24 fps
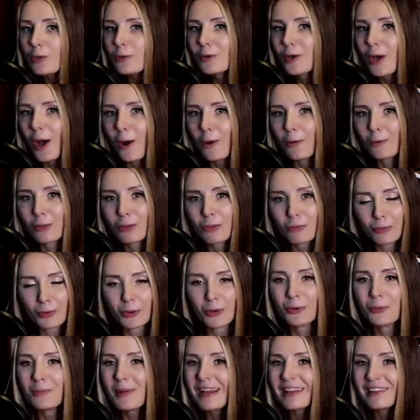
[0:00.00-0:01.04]
go
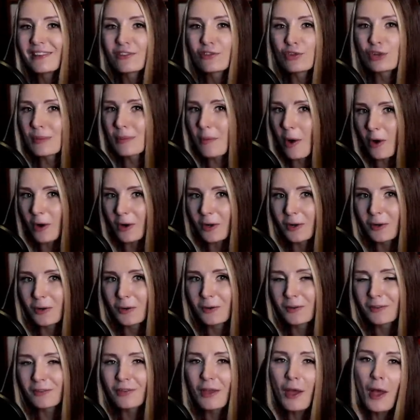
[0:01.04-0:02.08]
through mainstream
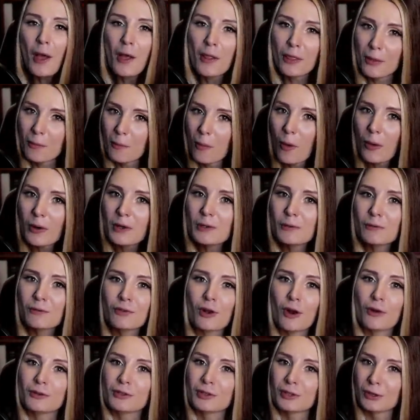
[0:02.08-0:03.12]
articles, the more you
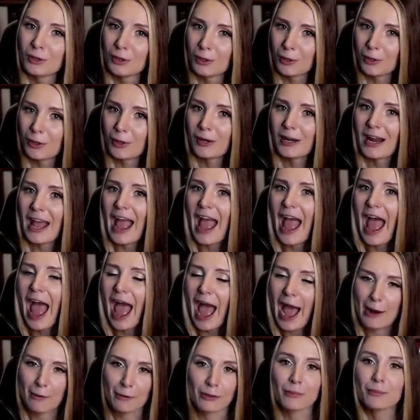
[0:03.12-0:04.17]
start to learn
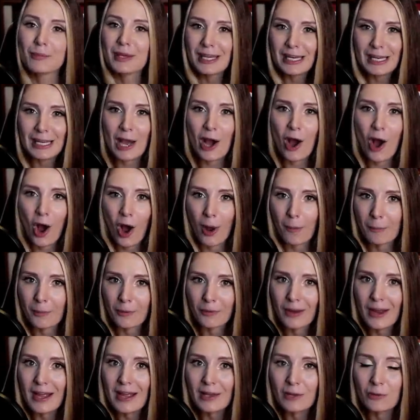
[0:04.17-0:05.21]
how the media
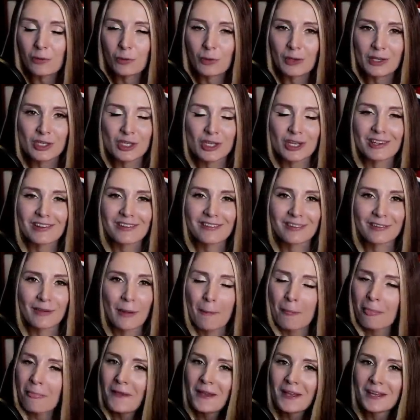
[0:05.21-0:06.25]
operate, which is
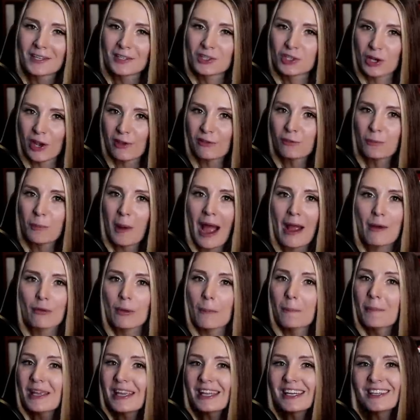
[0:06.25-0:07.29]
just by
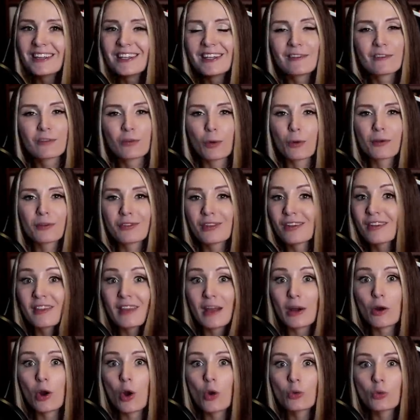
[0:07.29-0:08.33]
repeatedly sourcing
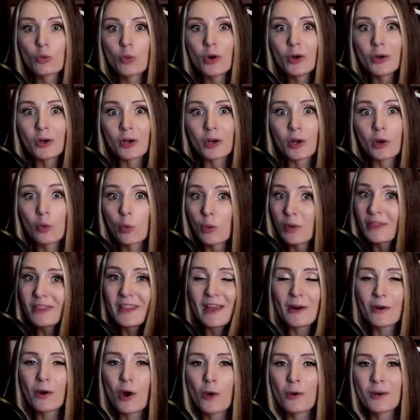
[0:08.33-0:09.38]
their own work with
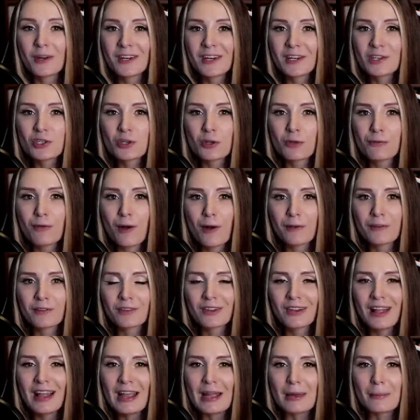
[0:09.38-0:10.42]
their own initial false
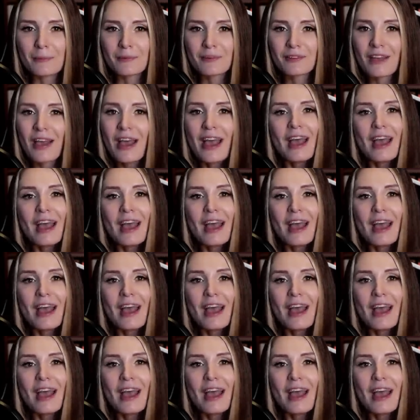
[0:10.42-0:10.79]
claims.